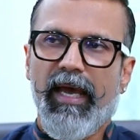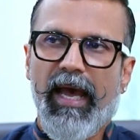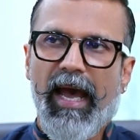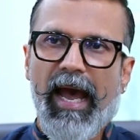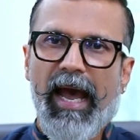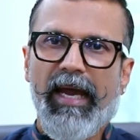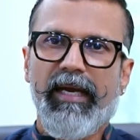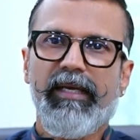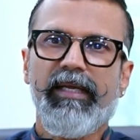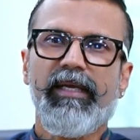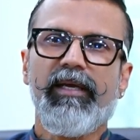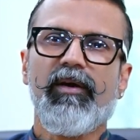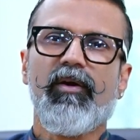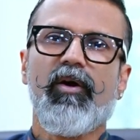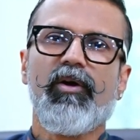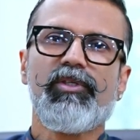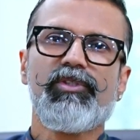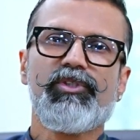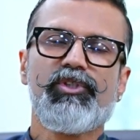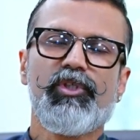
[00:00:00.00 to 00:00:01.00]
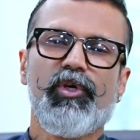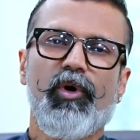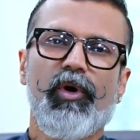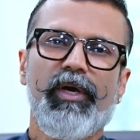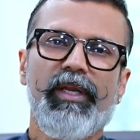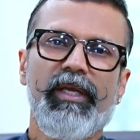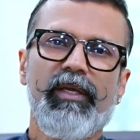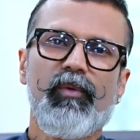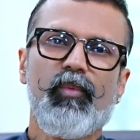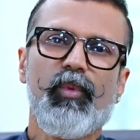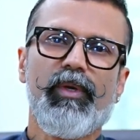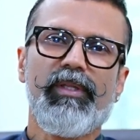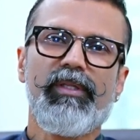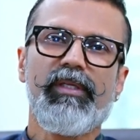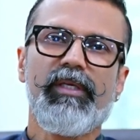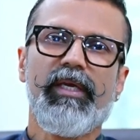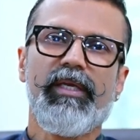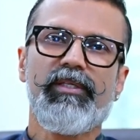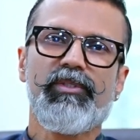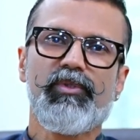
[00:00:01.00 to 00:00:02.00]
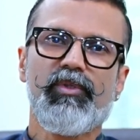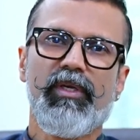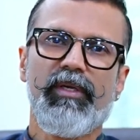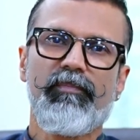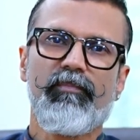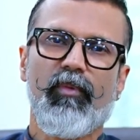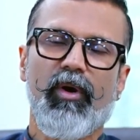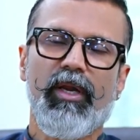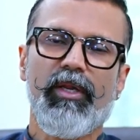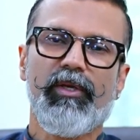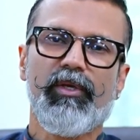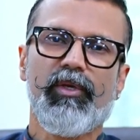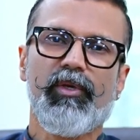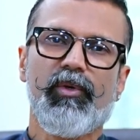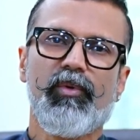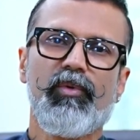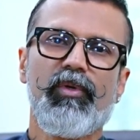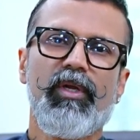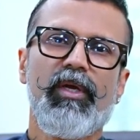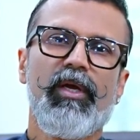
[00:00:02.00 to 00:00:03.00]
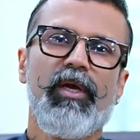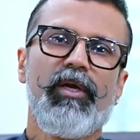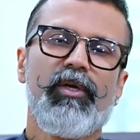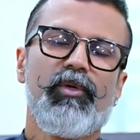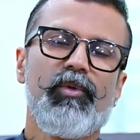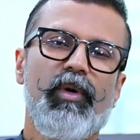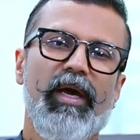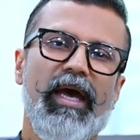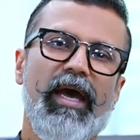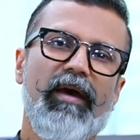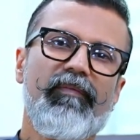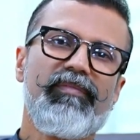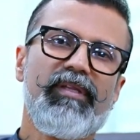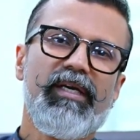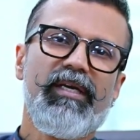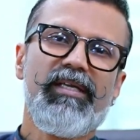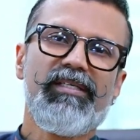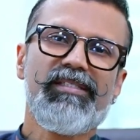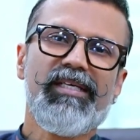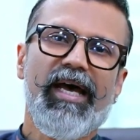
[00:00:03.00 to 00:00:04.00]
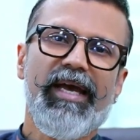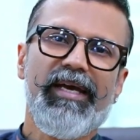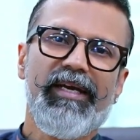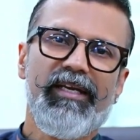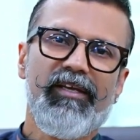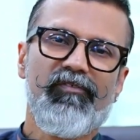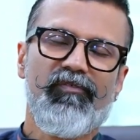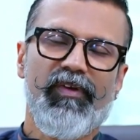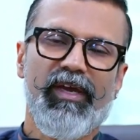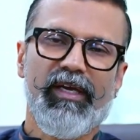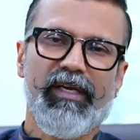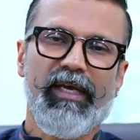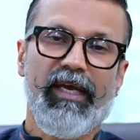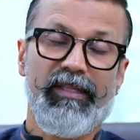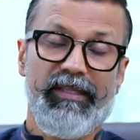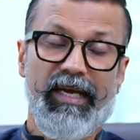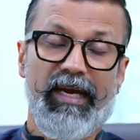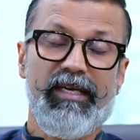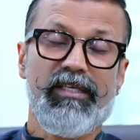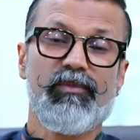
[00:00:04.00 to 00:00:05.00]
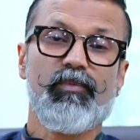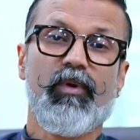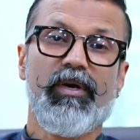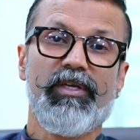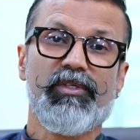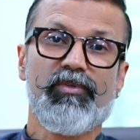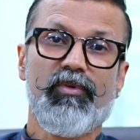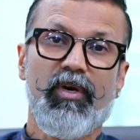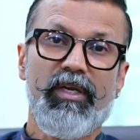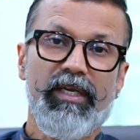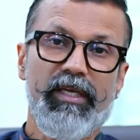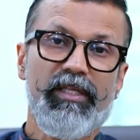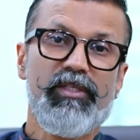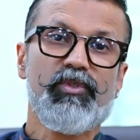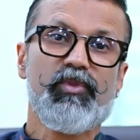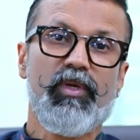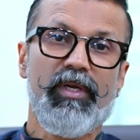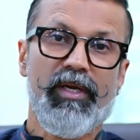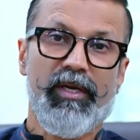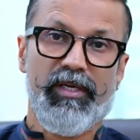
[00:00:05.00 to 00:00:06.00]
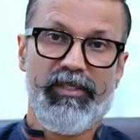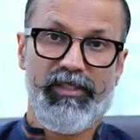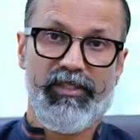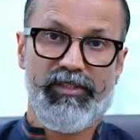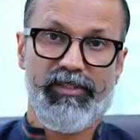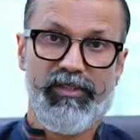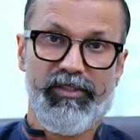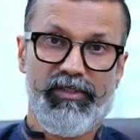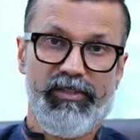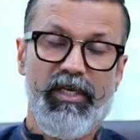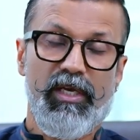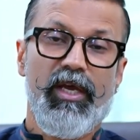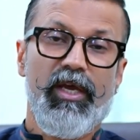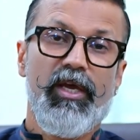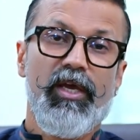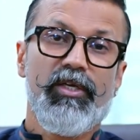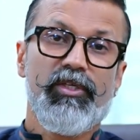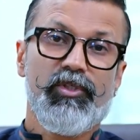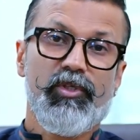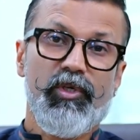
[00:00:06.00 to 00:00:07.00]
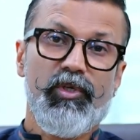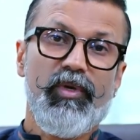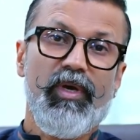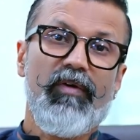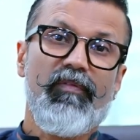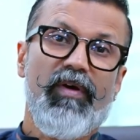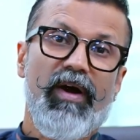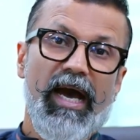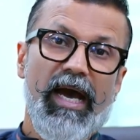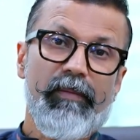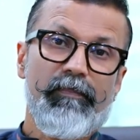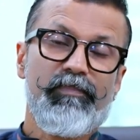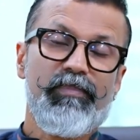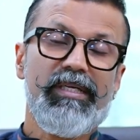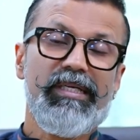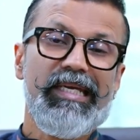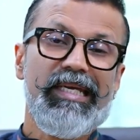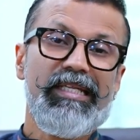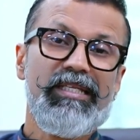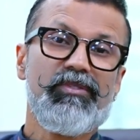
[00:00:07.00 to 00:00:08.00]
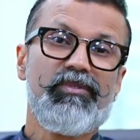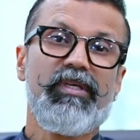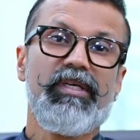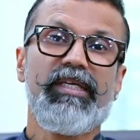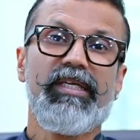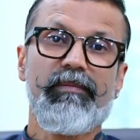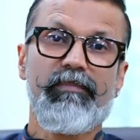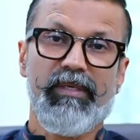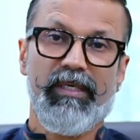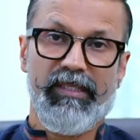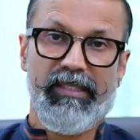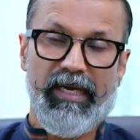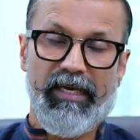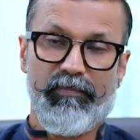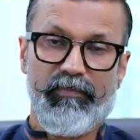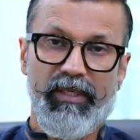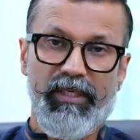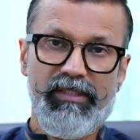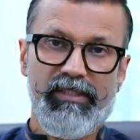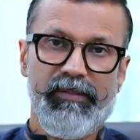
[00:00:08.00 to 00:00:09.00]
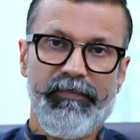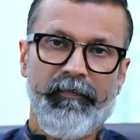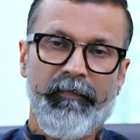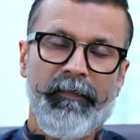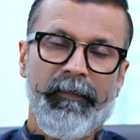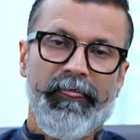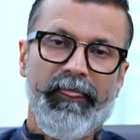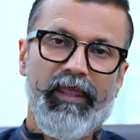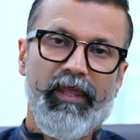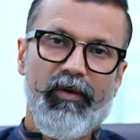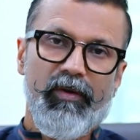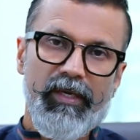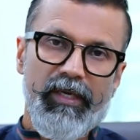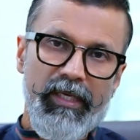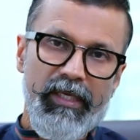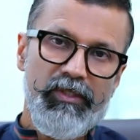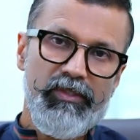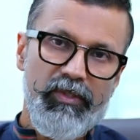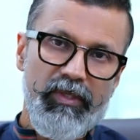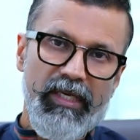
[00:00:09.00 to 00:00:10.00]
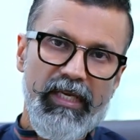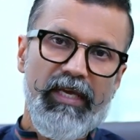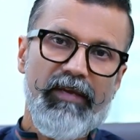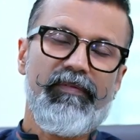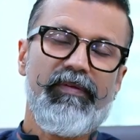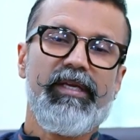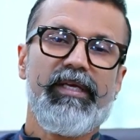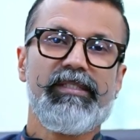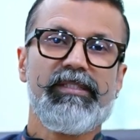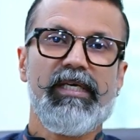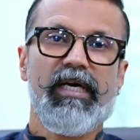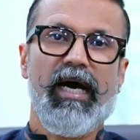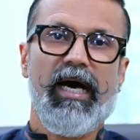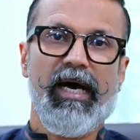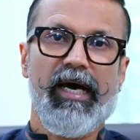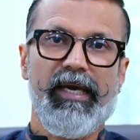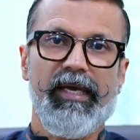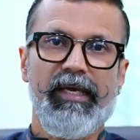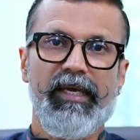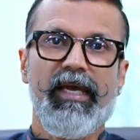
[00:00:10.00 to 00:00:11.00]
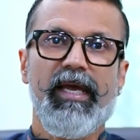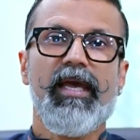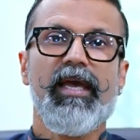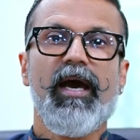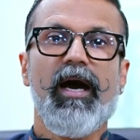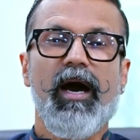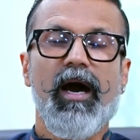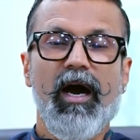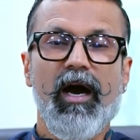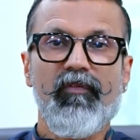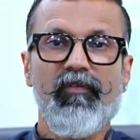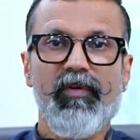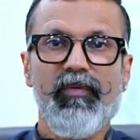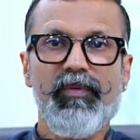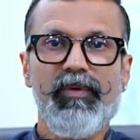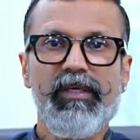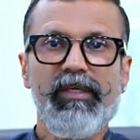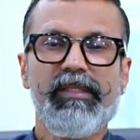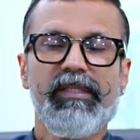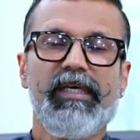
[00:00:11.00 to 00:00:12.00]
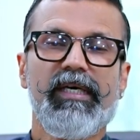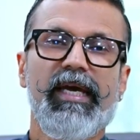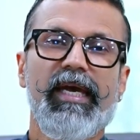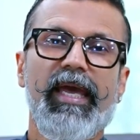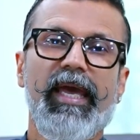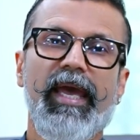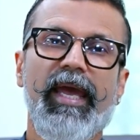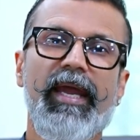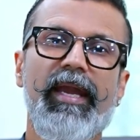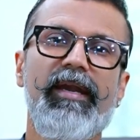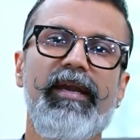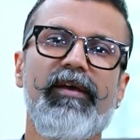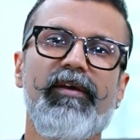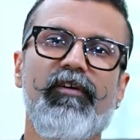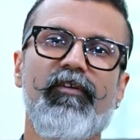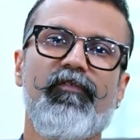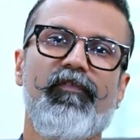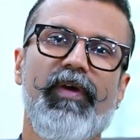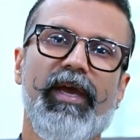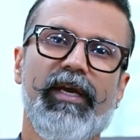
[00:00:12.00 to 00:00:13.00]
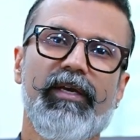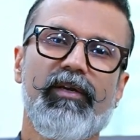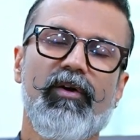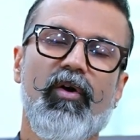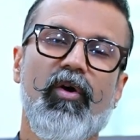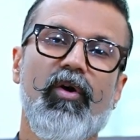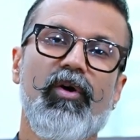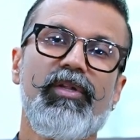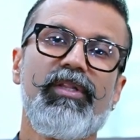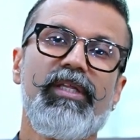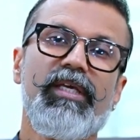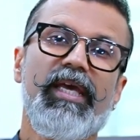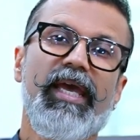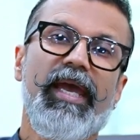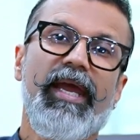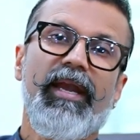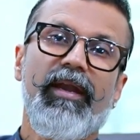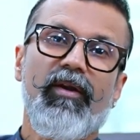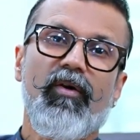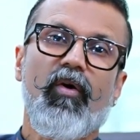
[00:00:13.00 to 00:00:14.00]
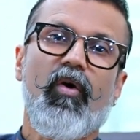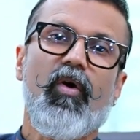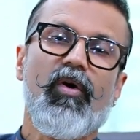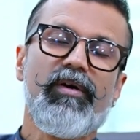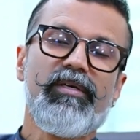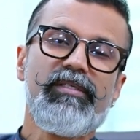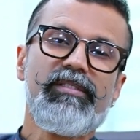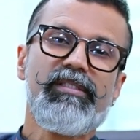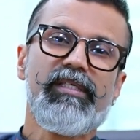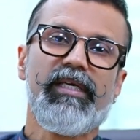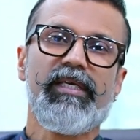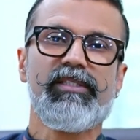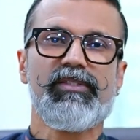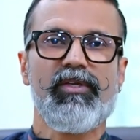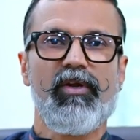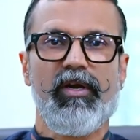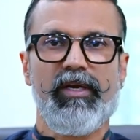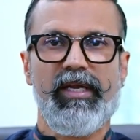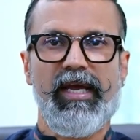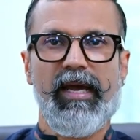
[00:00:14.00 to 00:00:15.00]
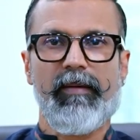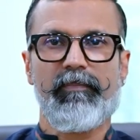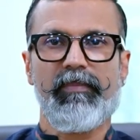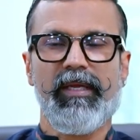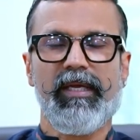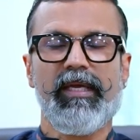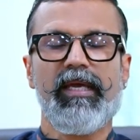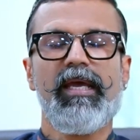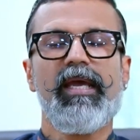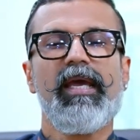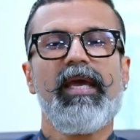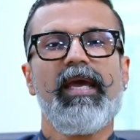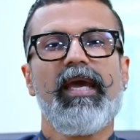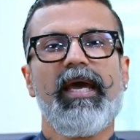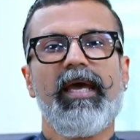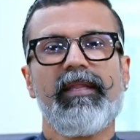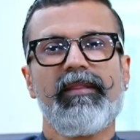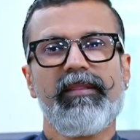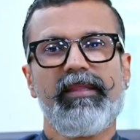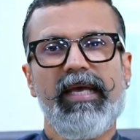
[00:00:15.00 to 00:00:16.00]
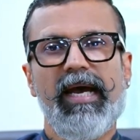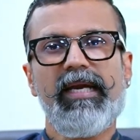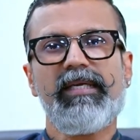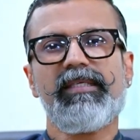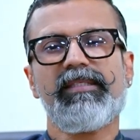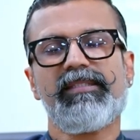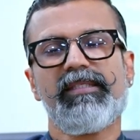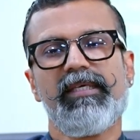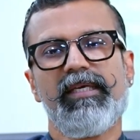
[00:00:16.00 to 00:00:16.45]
adding or joining with the insulin molecule to have the desired effect, and that is what is called insulin resistance. So you have hyperinsulinemia. That means your insulin level is high, however the end effect on the end organs is not happening, and that